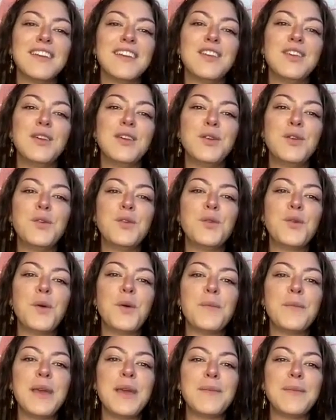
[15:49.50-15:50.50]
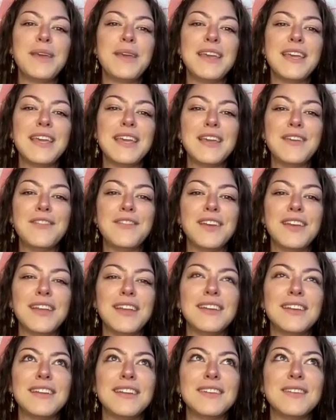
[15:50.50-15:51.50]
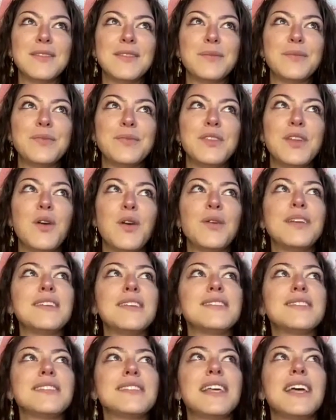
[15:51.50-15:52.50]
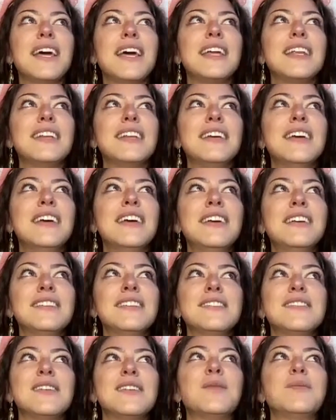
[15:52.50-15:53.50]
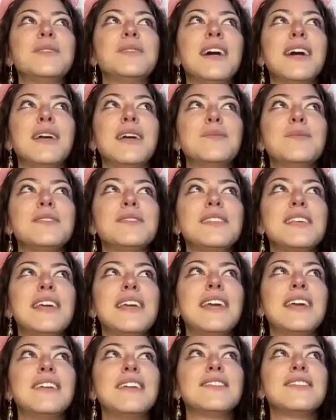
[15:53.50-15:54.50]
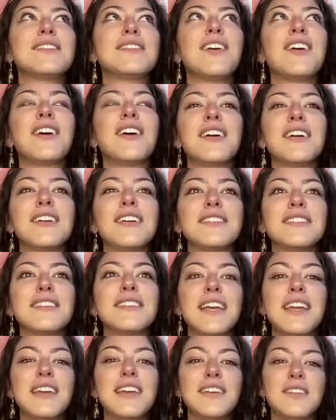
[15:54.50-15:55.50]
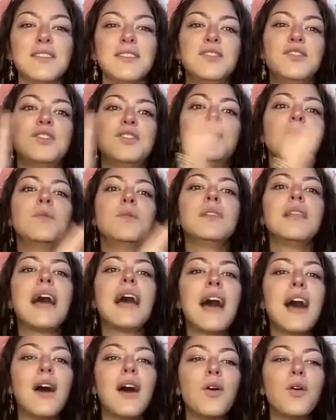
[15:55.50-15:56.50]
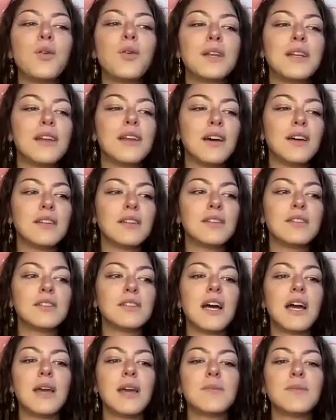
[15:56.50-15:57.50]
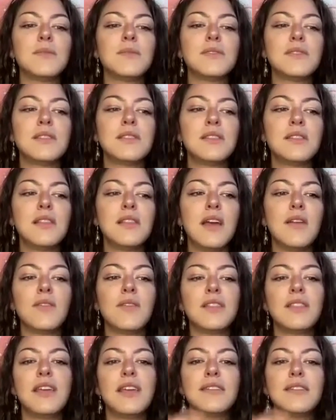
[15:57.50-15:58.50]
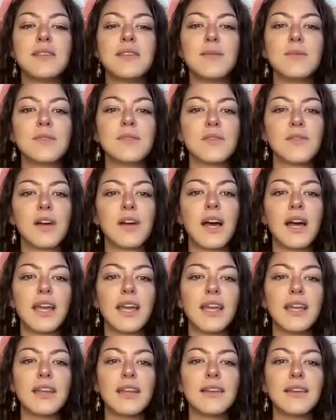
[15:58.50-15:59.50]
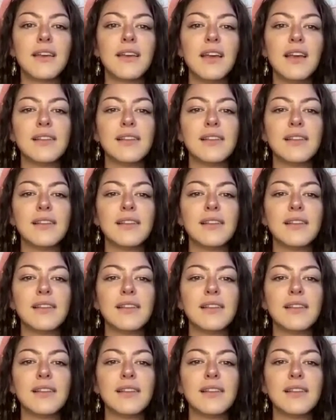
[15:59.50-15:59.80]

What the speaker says: You maybe even notice that sometimes things are like too loud and other times everything seems fine.